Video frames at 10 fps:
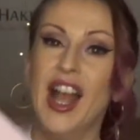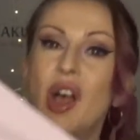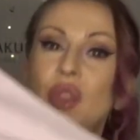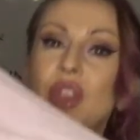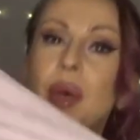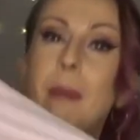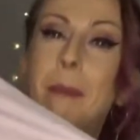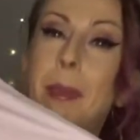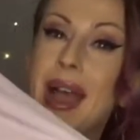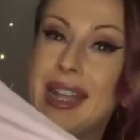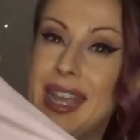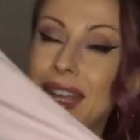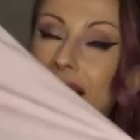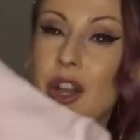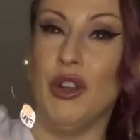And they're the
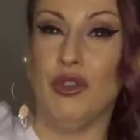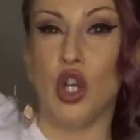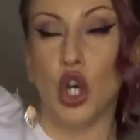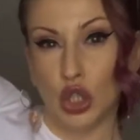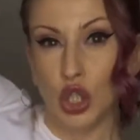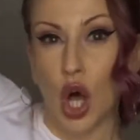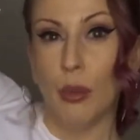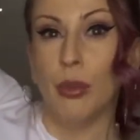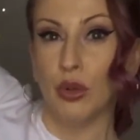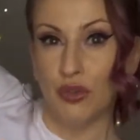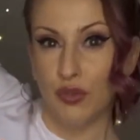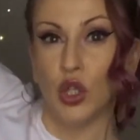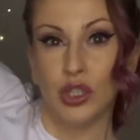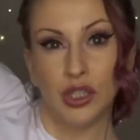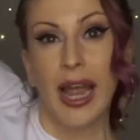baggy kind of culotte but
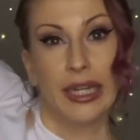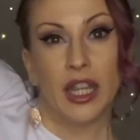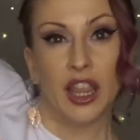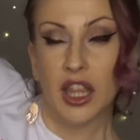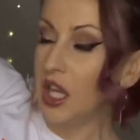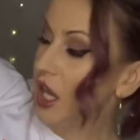full length